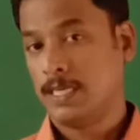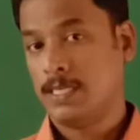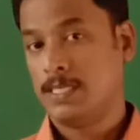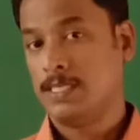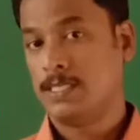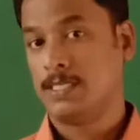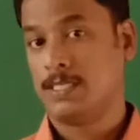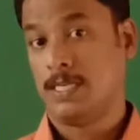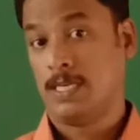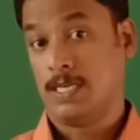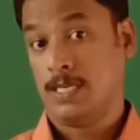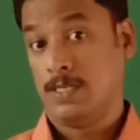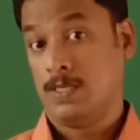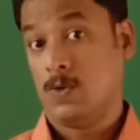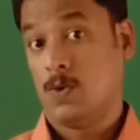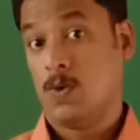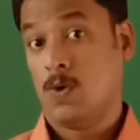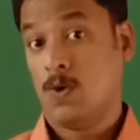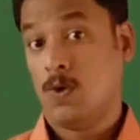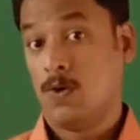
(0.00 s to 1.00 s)
He is in
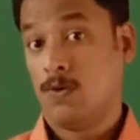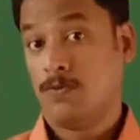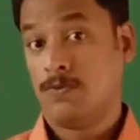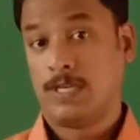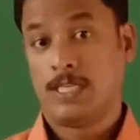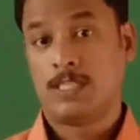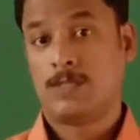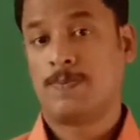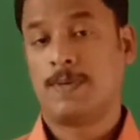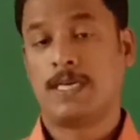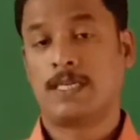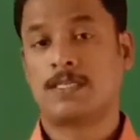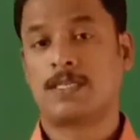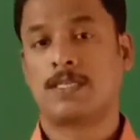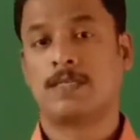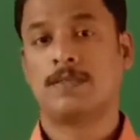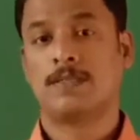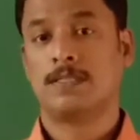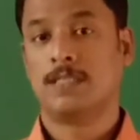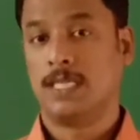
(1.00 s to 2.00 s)
awe
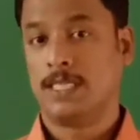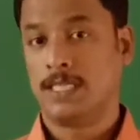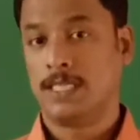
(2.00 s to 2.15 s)
respect,